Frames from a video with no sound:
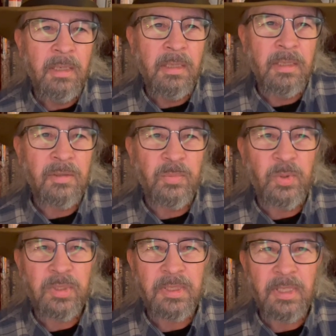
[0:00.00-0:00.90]
These were
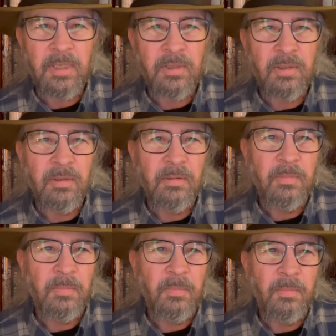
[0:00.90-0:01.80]
books that other
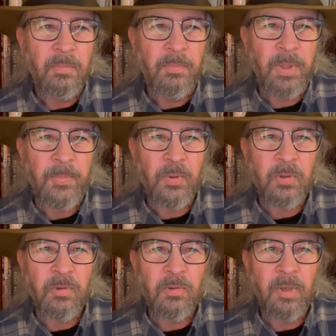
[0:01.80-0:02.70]
people
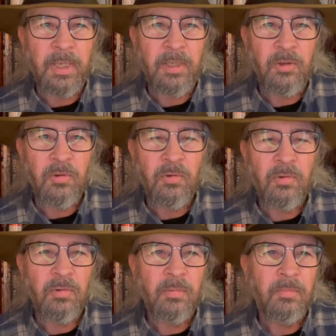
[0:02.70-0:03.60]
who I
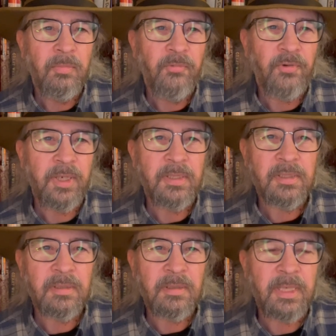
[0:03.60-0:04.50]
knew, friends
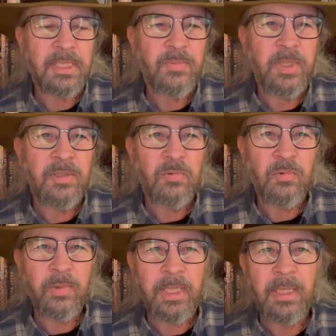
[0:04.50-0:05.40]
and classmates, were
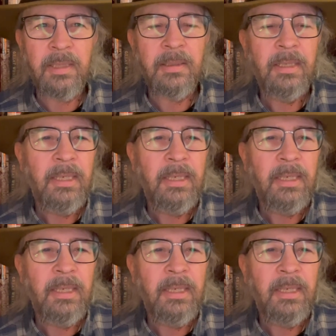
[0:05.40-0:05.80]
reading,